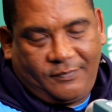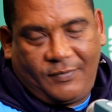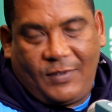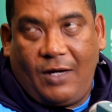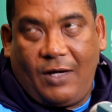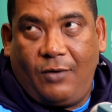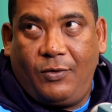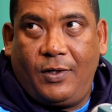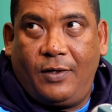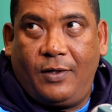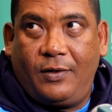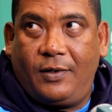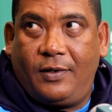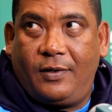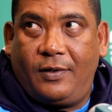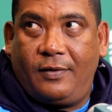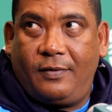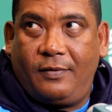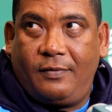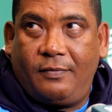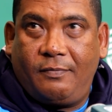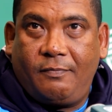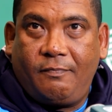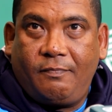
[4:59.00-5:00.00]
No, why was he
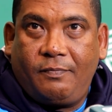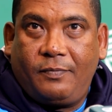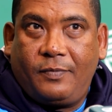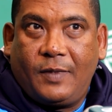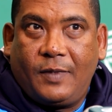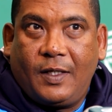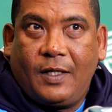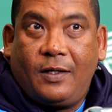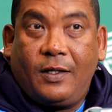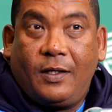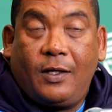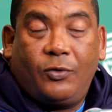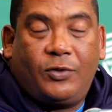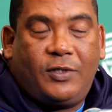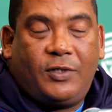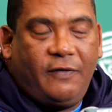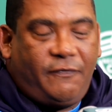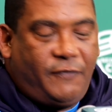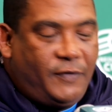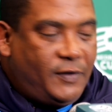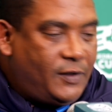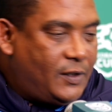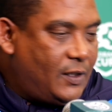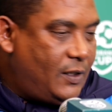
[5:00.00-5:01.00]
not picked? No,
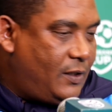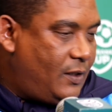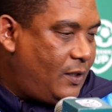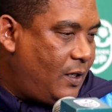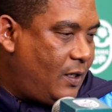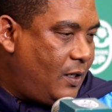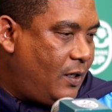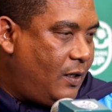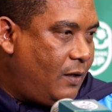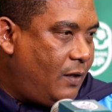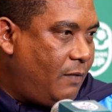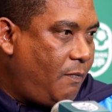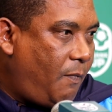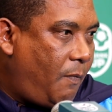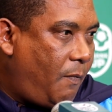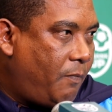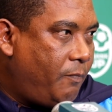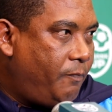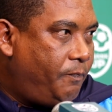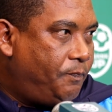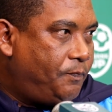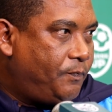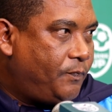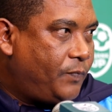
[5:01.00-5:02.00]
definitely.
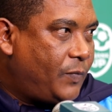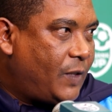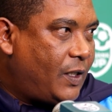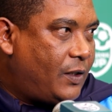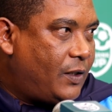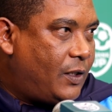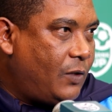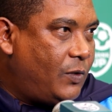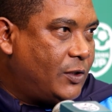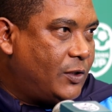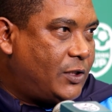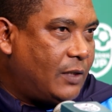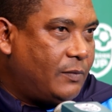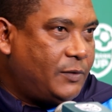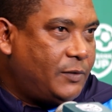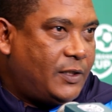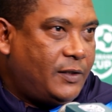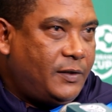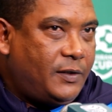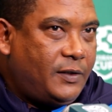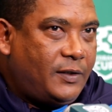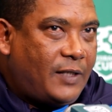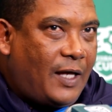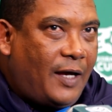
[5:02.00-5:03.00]
There was some
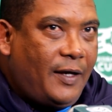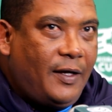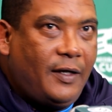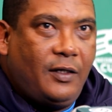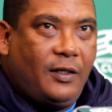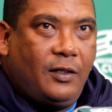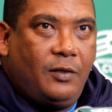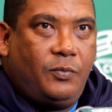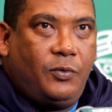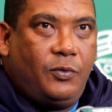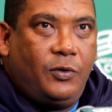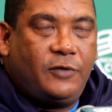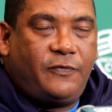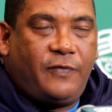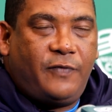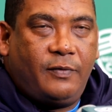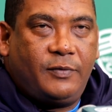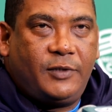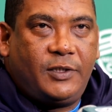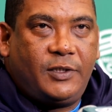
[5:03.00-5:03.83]
diagonal ball from